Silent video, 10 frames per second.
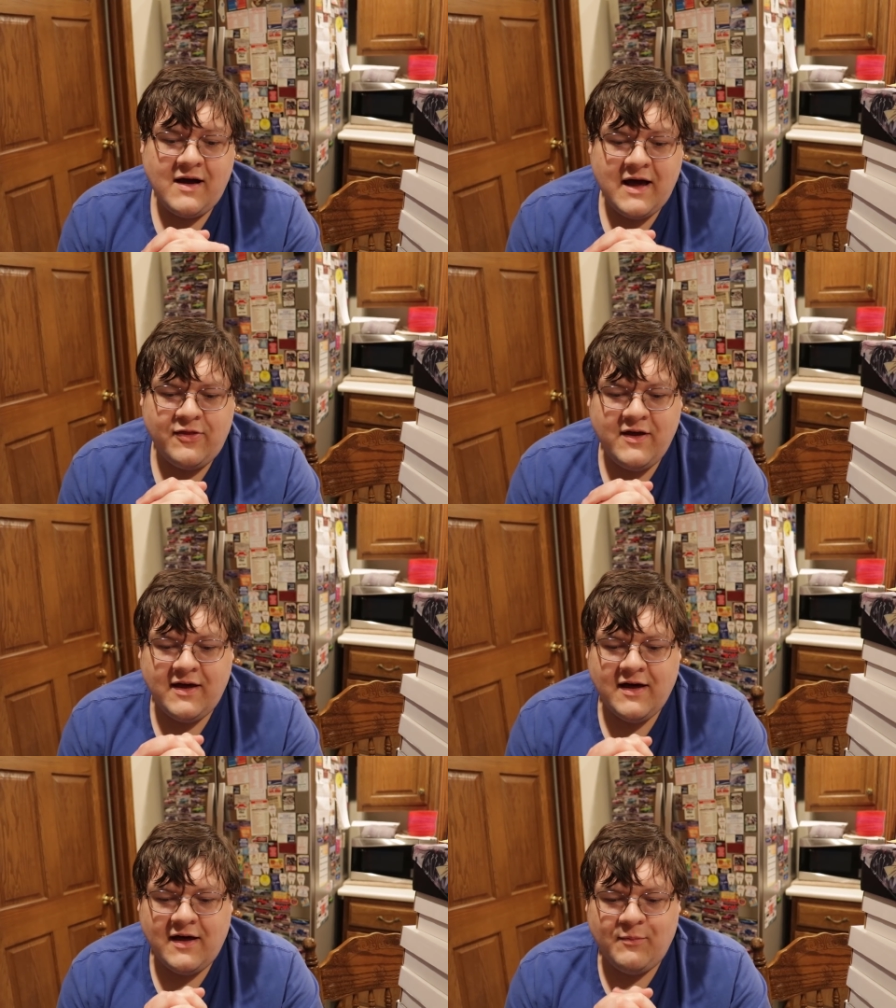I
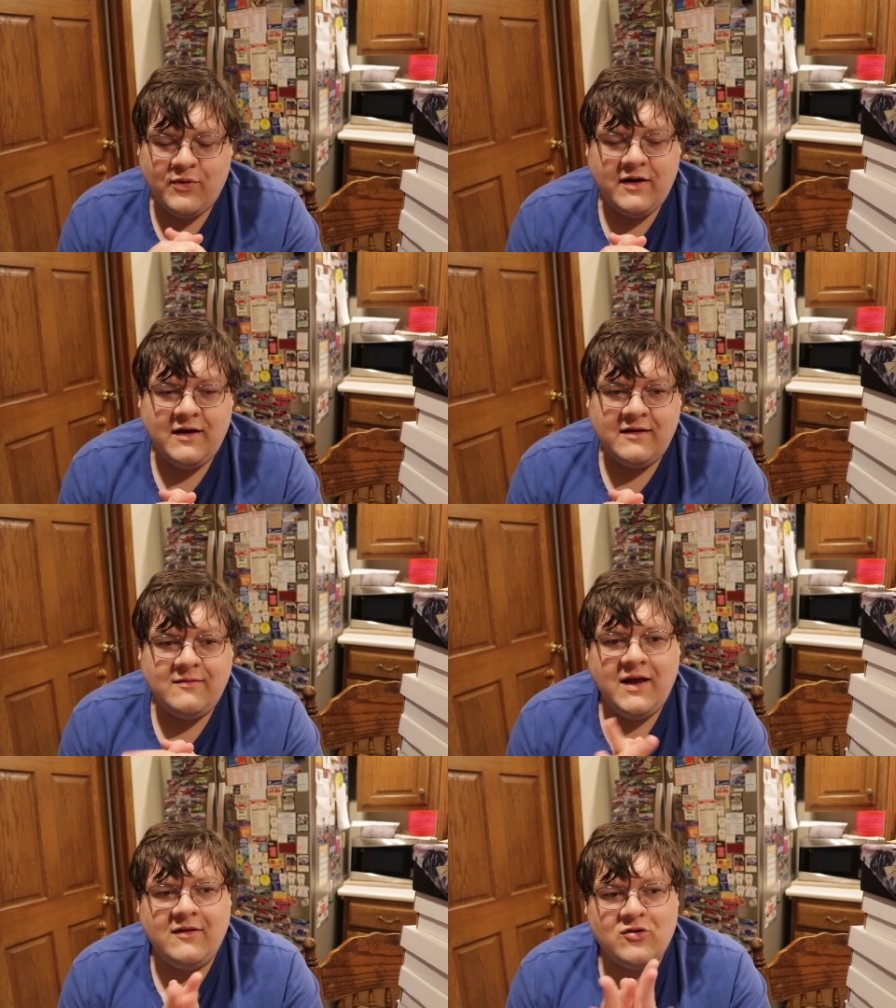think uh, play,
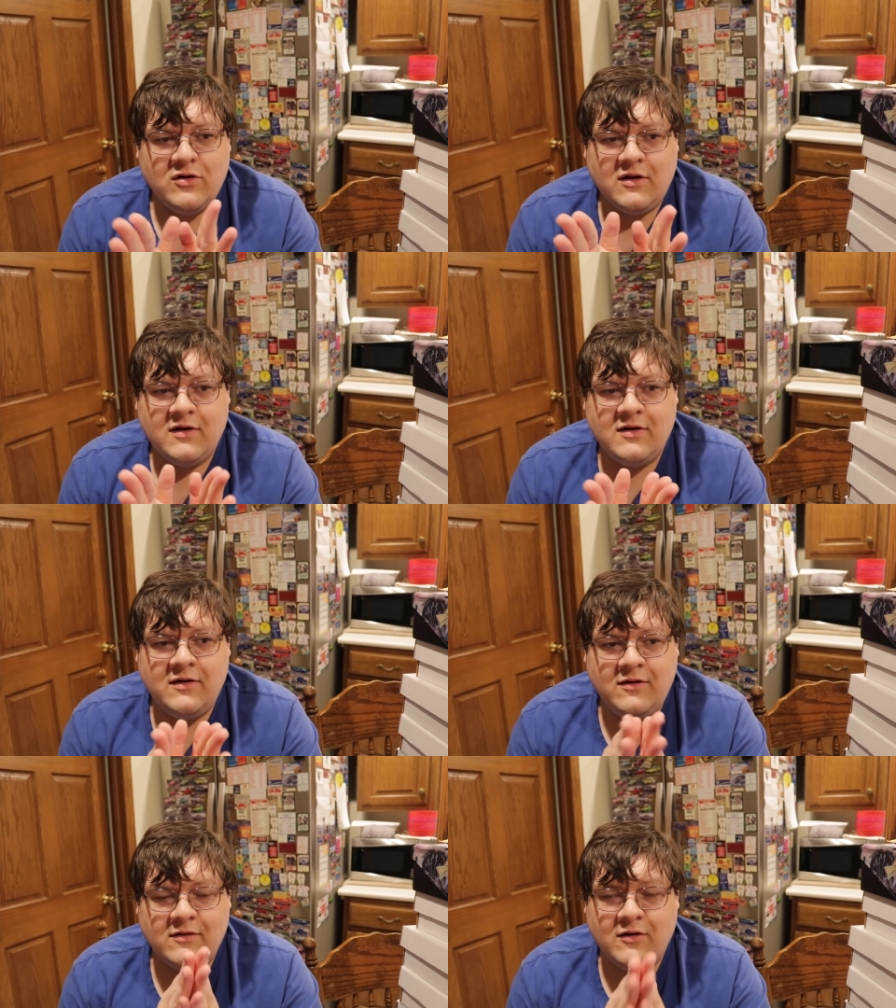it, it took
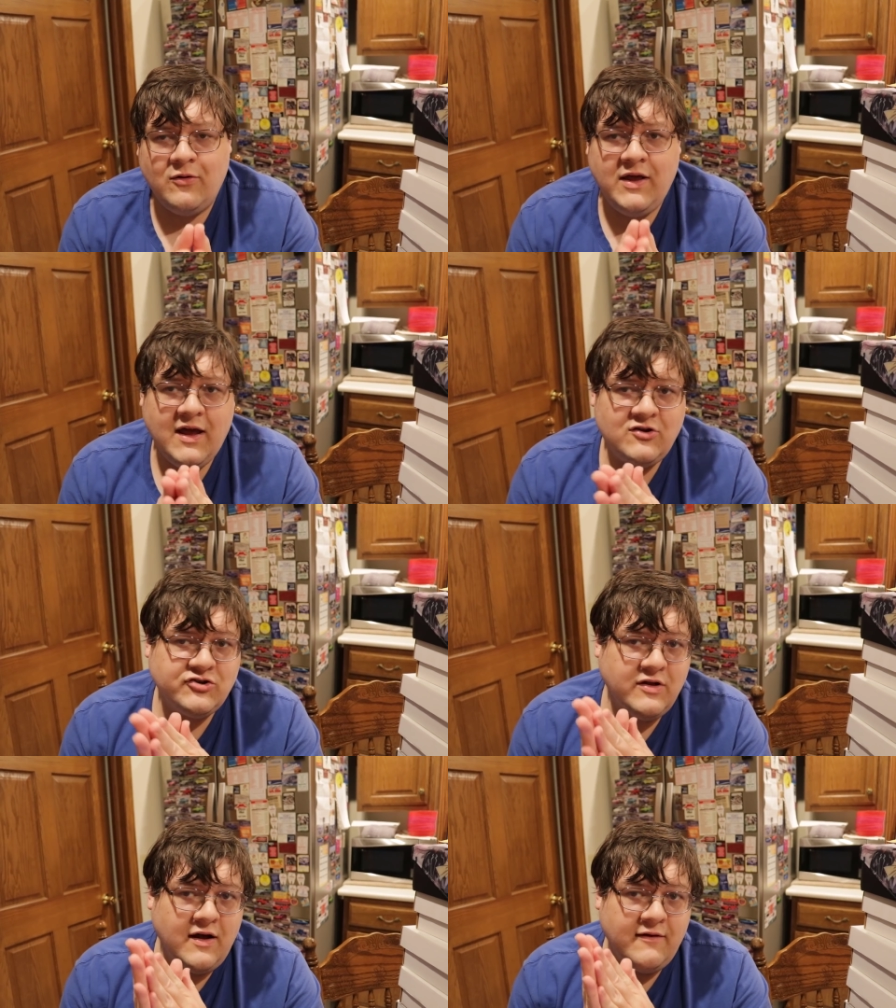Cody
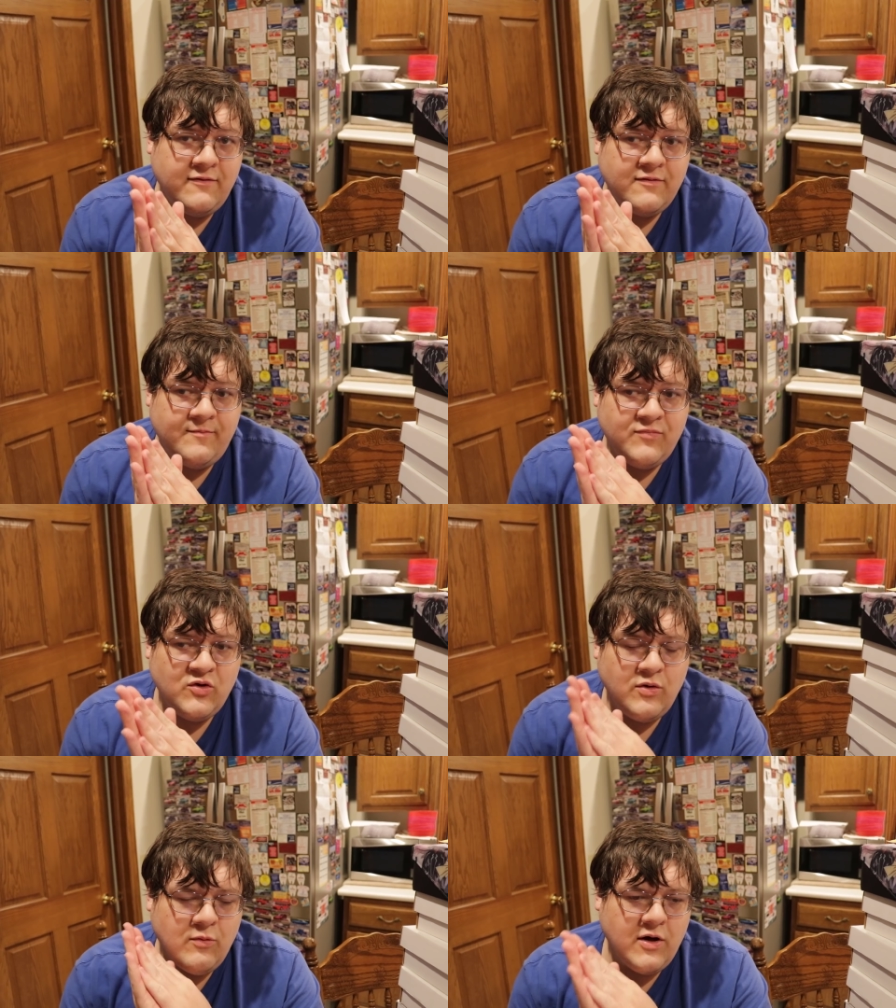Angeloff
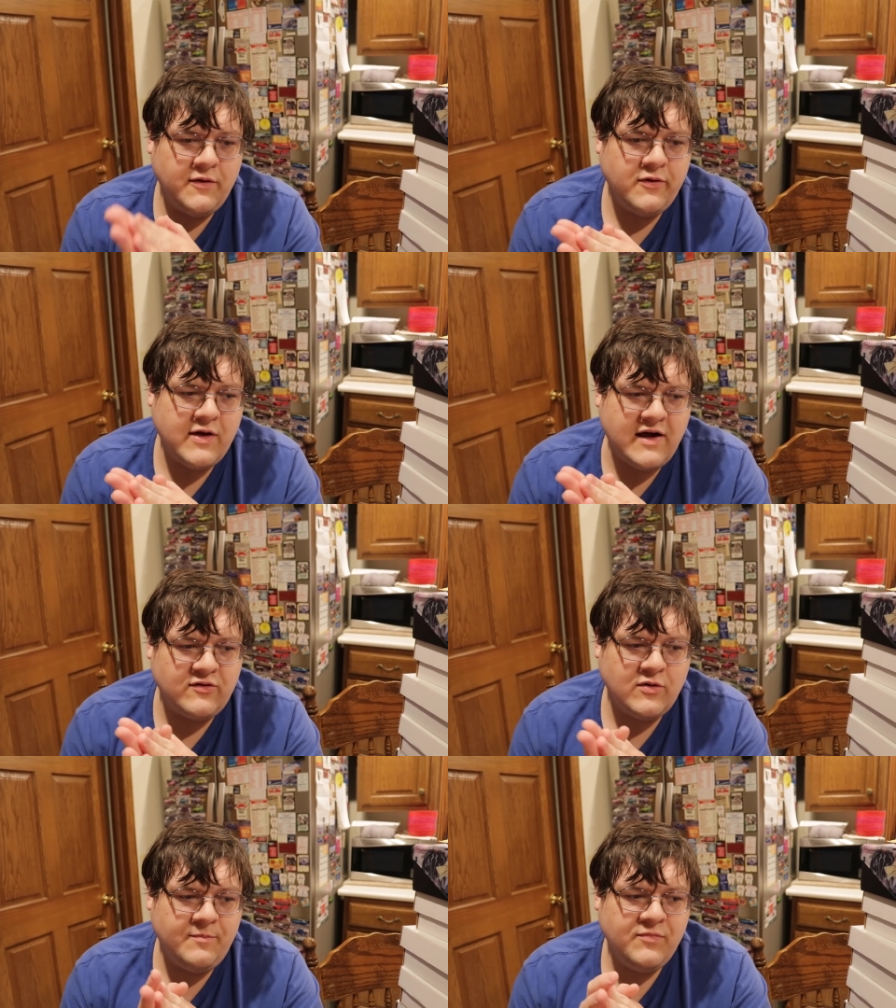doing well at the
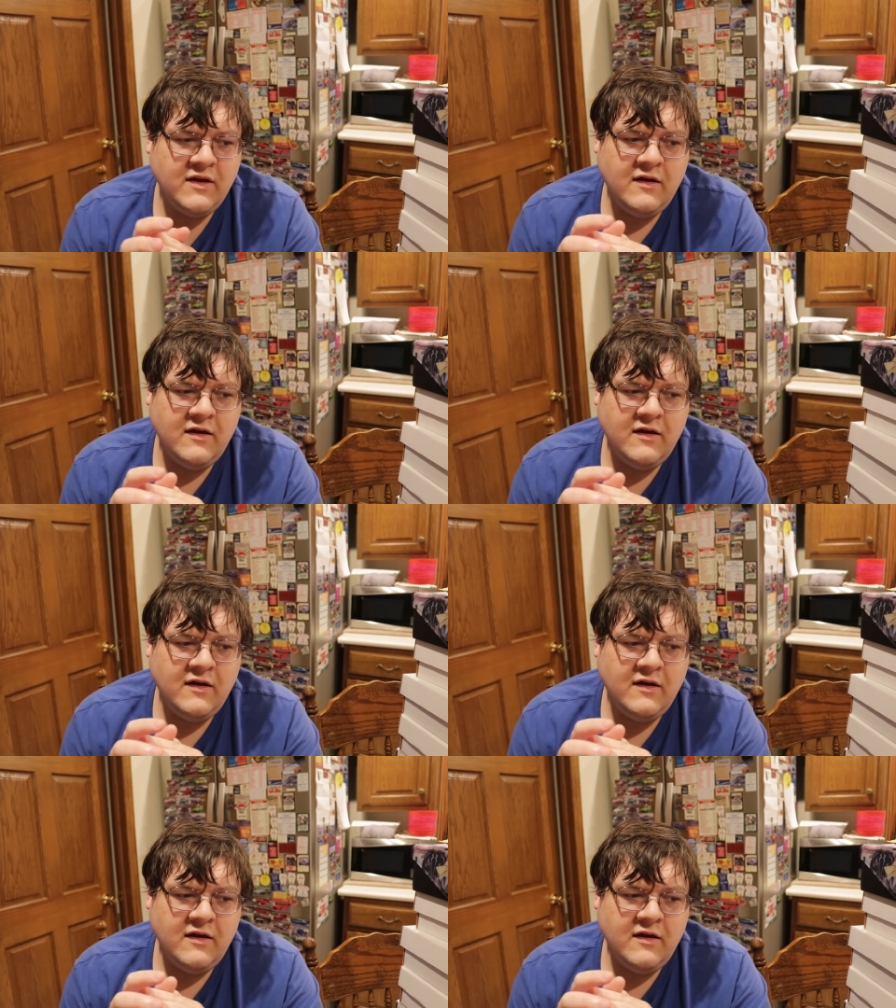last one,